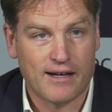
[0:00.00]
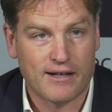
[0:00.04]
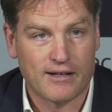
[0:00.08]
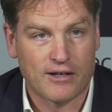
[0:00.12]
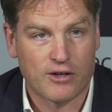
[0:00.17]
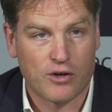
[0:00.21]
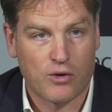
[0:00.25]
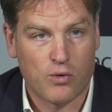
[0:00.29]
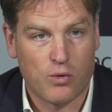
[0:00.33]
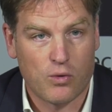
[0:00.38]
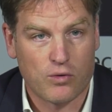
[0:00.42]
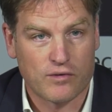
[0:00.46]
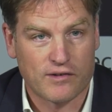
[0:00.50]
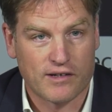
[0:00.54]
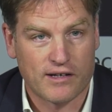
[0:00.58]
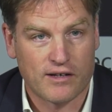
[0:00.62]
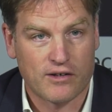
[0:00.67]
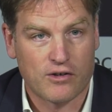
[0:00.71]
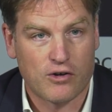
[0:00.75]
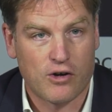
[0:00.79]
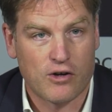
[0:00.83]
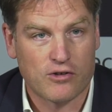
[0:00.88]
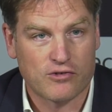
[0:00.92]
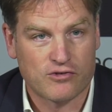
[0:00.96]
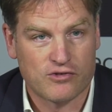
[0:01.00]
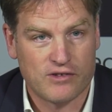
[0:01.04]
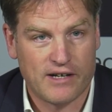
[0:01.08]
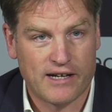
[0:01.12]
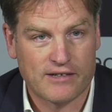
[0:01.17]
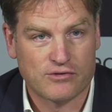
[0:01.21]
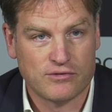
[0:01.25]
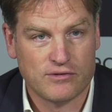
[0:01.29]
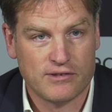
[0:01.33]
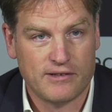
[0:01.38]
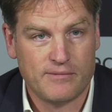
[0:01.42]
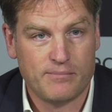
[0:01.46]
and causing
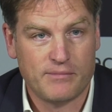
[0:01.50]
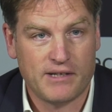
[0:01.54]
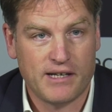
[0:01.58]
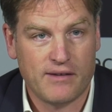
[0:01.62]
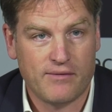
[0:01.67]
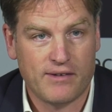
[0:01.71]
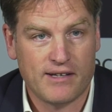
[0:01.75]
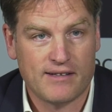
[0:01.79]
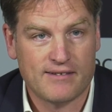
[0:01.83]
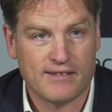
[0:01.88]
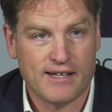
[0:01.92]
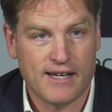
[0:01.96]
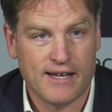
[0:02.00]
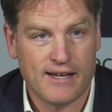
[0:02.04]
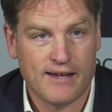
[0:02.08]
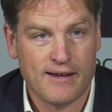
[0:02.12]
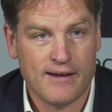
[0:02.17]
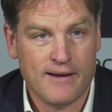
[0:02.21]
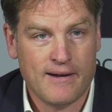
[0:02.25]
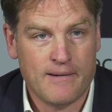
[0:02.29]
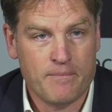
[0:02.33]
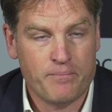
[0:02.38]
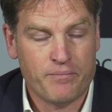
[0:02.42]
contralateral limb DVT,